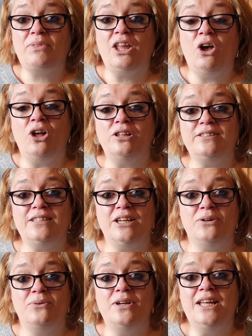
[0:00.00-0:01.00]

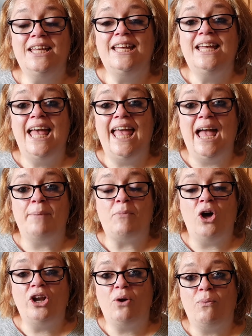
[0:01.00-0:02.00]
Also,
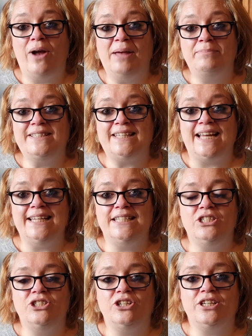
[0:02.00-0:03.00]
on our
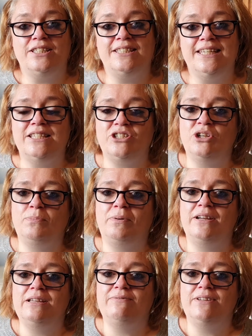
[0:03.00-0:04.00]
website, you can see the two
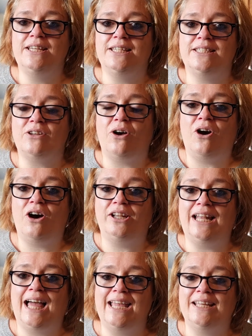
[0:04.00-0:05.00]
previous
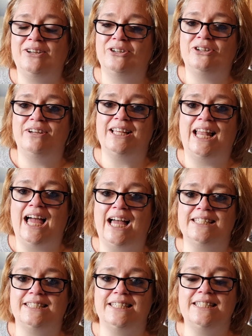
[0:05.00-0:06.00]
online cookery
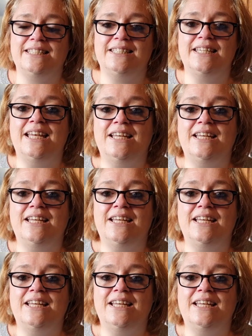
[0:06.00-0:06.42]
classes.